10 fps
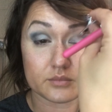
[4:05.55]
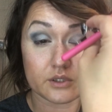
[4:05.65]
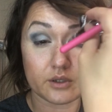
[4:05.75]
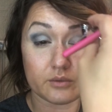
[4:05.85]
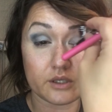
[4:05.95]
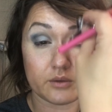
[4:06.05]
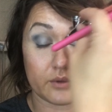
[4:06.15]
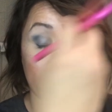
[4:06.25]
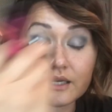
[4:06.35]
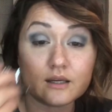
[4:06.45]
Blow it
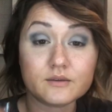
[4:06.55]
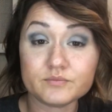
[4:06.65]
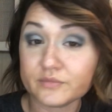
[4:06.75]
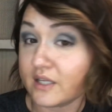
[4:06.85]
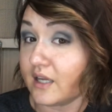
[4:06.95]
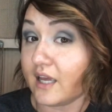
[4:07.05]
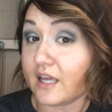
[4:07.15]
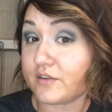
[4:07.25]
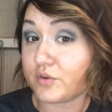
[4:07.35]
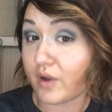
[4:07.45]
away.
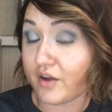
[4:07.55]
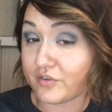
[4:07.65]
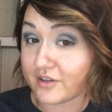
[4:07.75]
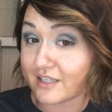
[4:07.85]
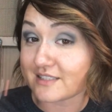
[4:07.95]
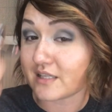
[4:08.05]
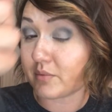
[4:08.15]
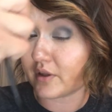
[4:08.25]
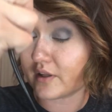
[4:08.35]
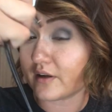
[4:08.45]
And if you ever get
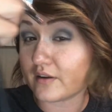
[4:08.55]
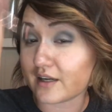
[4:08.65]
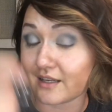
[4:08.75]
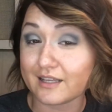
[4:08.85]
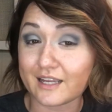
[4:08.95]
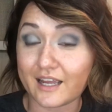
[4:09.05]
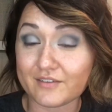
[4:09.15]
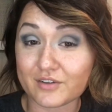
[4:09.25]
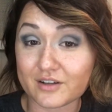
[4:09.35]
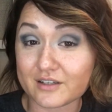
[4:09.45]
some on there, kind of like I
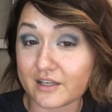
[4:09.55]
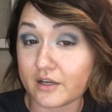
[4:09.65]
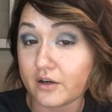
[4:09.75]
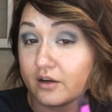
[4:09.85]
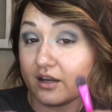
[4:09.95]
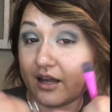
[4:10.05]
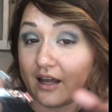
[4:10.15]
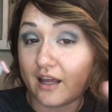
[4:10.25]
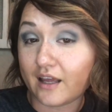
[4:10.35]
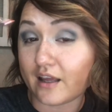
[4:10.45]
have gotten it here,
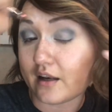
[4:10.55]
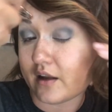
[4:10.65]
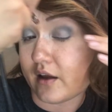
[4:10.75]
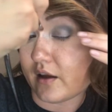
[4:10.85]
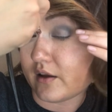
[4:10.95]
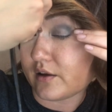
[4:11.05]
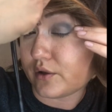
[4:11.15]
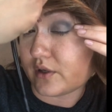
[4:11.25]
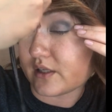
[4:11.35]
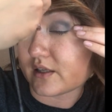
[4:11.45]
and
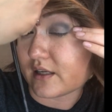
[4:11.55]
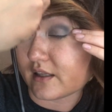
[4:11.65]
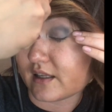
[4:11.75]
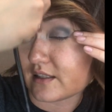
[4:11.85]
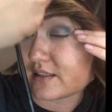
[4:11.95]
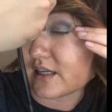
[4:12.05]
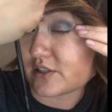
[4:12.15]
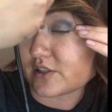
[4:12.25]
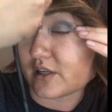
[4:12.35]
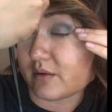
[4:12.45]
you need to kind of like
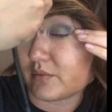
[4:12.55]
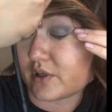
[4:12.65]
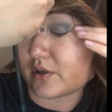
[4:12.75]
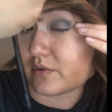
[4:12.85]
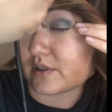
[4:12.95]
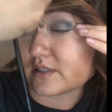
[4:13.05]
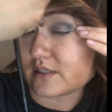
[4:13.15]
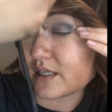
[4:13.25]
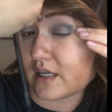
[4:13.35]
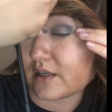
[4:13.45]
touch it up, you can
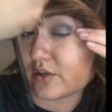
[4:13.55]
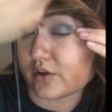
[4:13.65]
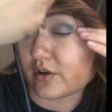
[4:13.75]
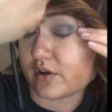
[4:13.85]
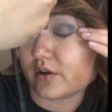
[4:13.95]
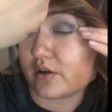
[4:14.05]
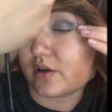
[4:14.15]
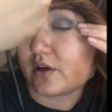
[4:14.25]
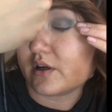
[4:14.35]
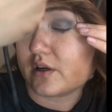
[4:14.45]
always take your
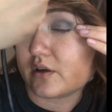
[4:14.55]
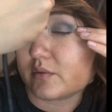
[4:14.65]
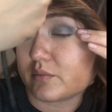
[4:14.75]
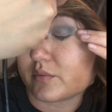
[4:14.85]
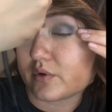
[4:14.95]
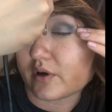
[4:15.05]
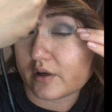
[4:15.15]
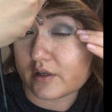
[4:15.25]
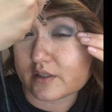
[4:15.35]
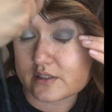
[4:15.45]

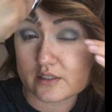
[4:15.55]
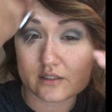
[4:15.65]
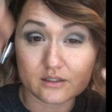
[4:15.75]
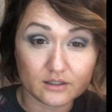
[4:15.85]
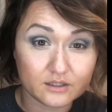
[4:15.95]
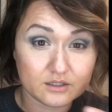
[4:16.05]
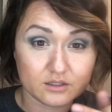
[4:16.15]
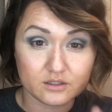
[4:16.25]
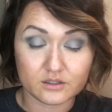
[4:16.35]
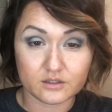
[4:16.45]
product
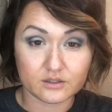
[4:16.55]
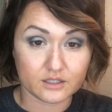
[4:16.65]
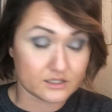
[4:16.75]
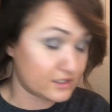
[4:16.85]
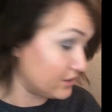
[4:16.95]
that is